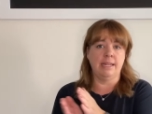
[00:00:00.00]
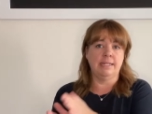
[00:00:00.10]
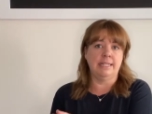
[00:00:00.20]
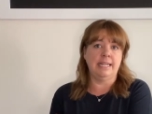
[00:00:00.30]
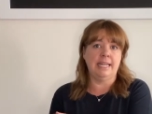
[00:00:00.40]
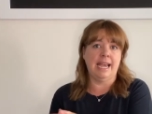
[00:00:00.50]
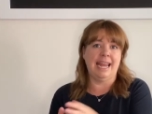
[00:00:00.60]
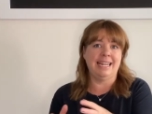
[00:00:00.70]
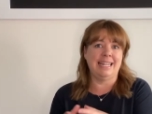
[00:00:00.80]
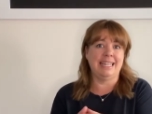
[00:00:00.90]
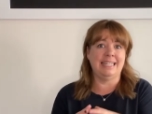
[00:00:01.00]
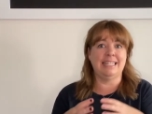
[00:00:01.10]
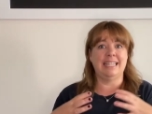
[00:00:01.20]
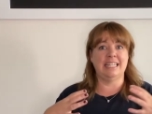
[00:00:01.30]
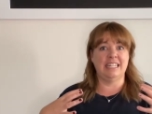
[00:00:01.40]
Z, and this
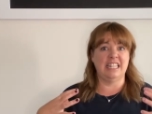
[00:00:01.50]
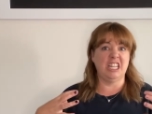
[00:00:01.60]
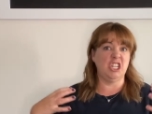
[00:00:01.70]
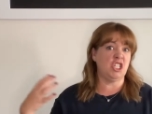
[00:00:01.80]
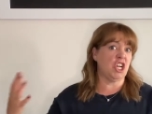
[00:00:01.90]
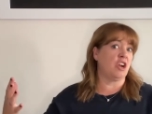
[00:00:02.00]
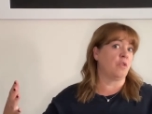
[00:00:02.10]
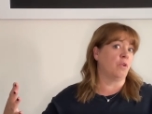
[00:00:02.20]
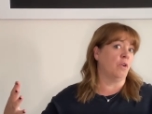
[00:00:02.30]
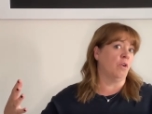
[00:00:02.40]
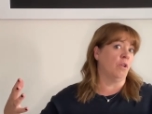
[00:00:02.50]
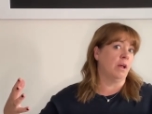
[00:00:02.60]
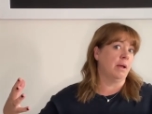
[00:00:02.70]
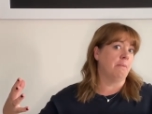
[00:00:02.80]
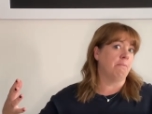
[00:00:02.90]
is the general
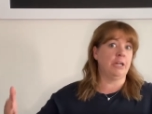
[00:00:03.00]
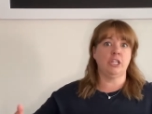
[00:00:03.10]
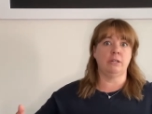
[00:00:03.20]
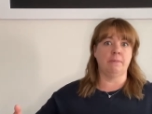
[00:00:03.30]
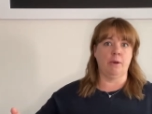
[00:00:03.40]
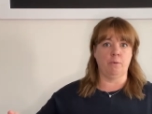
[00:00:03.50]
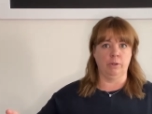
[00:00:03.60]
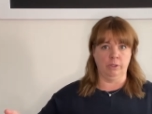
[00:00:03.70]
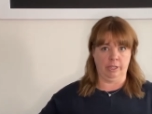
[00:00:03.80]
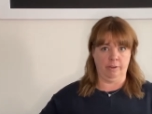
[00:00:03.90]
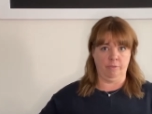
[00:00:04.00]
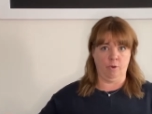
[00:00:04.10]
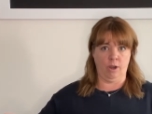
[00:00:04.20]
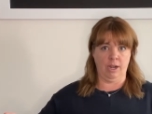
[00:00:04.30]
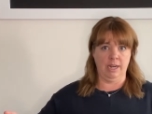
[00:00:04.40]
budget amount we're looking
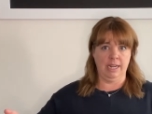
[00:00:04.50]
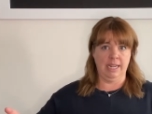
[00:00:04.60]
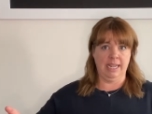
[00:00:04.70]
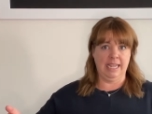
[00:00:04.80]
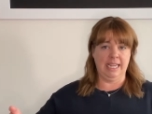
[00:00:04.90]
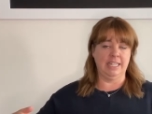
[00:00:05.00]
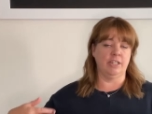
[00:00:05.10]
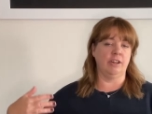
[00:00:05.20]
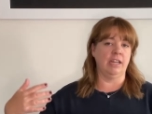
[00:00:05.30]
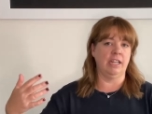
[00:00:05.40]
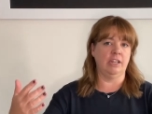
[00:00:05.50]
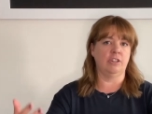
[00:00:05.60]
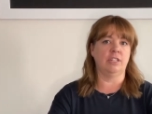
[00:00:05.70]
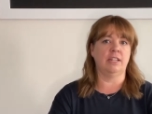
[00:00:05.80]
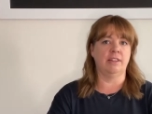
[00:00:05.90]
for. Is there any
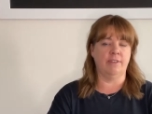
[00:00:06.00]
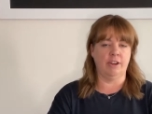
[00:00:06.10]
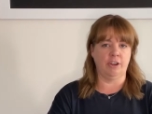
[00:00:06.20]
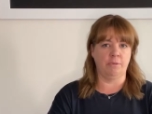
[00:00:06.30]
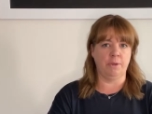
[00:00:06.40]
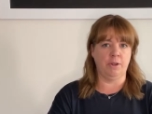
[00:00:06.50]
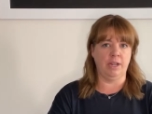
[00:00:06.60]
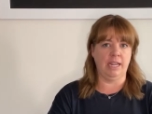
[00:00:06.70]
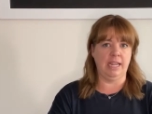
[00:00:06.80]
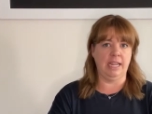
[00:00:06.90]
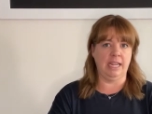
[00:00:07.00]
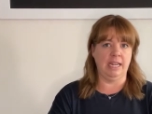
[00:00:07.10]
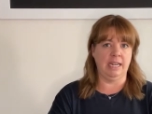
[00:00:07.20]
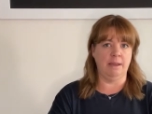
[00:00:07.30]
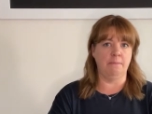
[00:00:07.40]
interest in the vendor community
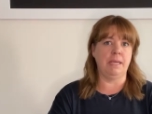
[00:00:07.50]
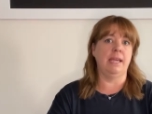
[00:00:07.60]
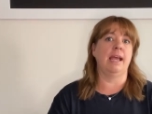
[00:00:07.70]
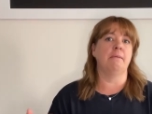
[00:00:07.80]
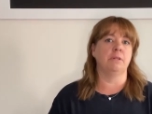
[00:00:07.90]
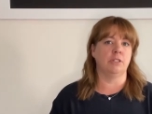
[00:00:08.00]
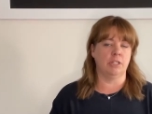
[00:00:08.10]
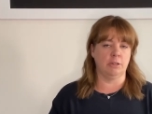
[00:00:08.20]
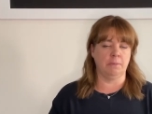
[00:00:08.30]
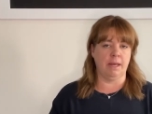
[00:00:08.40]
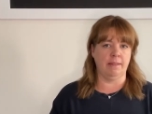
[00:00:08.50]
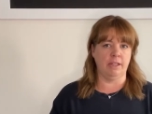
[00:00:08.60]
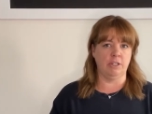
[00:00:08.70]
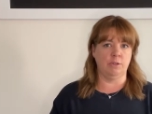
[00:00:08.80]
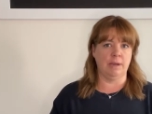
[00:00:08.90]
in being able to supply
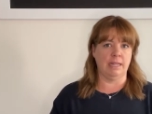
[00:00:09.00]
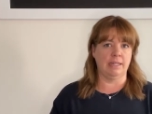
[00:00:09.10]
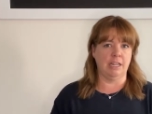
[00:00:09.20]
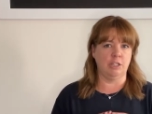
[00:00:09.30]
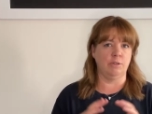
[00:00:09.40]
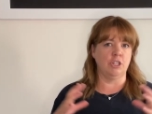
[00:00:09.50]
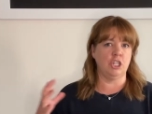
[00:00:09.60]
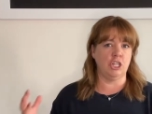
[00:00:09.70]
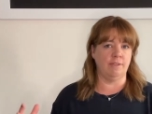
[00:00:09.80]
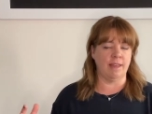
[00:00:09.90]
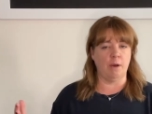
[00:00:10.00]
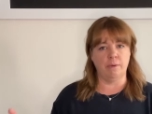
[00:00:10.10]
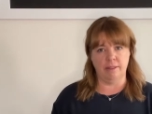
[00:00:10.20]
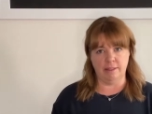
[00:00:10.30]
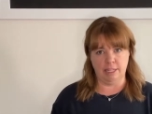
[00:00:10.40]
that to us and to achieve that
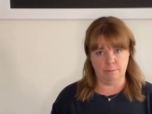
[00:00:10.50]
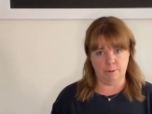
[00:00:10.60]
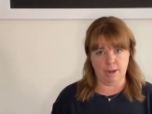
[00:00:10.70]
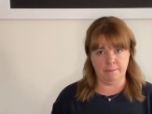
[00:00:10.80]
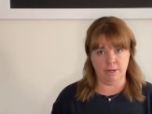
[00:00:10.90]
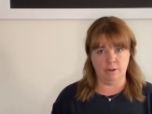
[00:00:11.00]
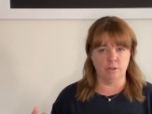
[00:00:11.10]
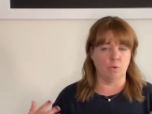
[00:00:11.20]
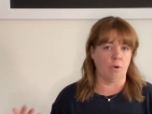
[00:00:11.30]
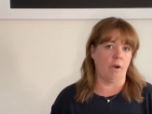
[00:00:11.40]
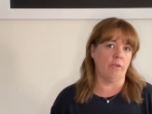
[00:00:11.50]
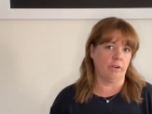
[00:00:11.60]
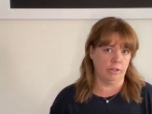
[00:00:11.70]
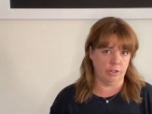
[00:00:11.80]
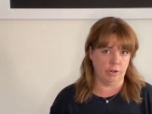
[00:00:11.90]
within these parameters, or are there
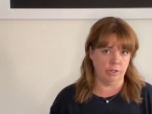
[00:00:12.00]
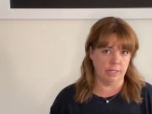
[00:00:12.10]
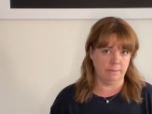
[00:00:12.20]
concerns?